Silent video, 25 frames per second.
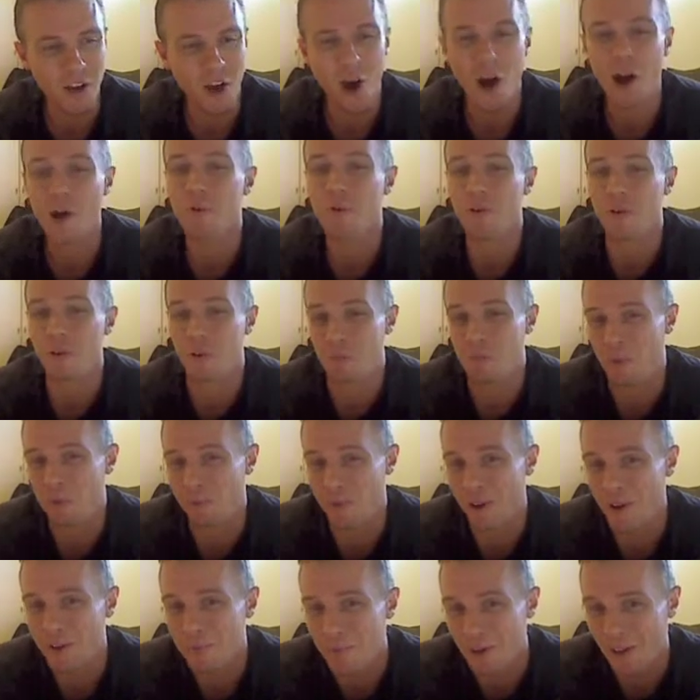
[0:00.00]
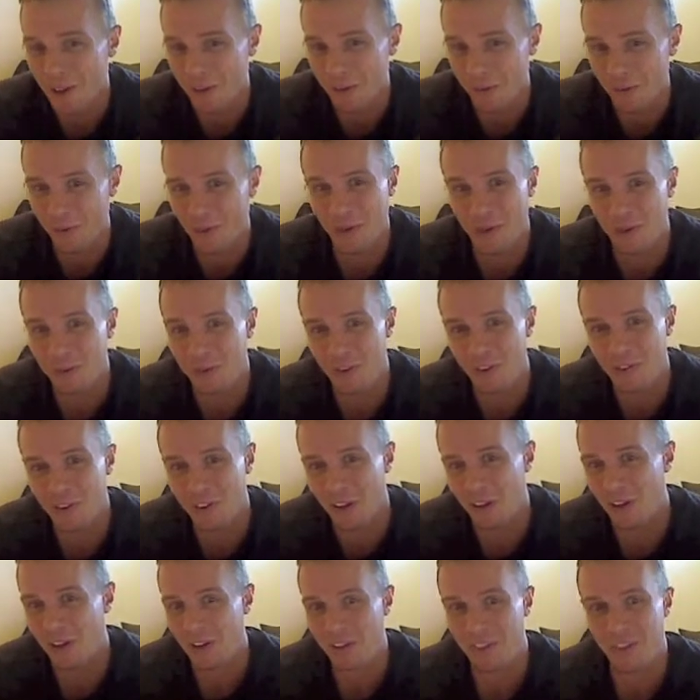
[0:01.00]
I wouldn't put my password into a
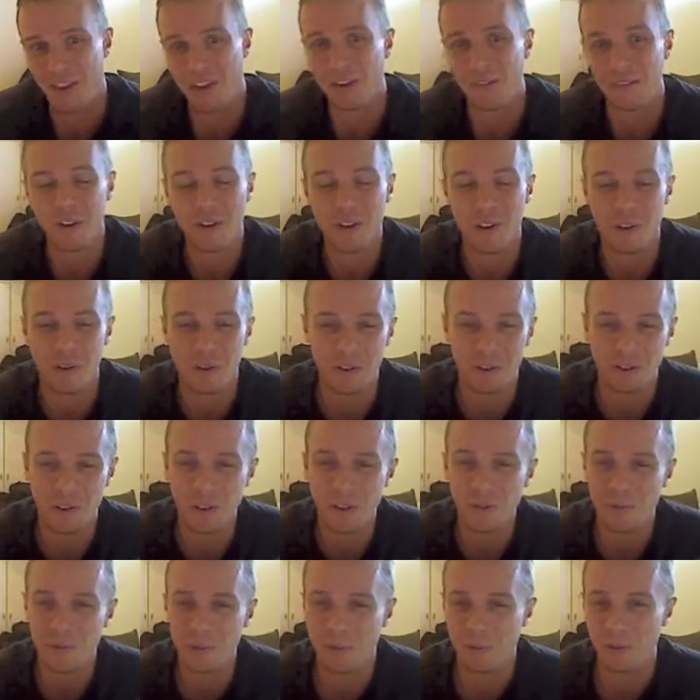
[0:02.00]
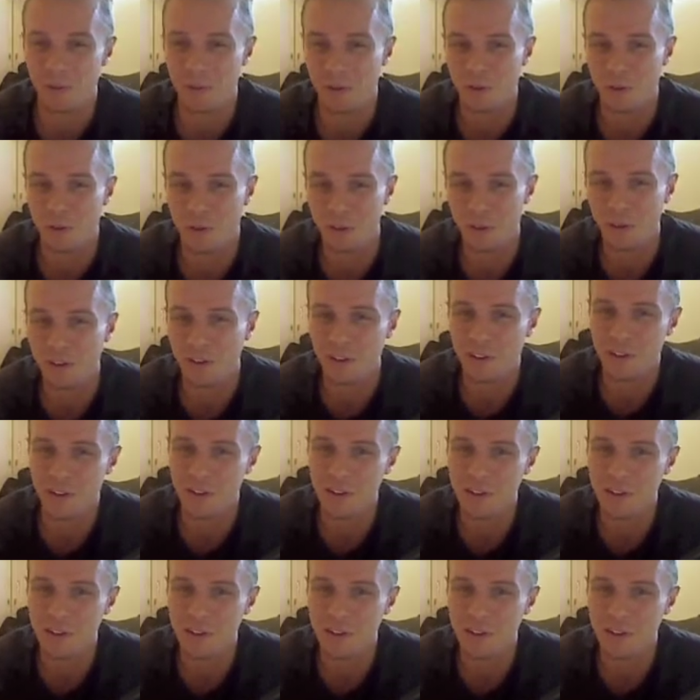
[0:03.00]
site like that. I'm not going to ask other people to do it either.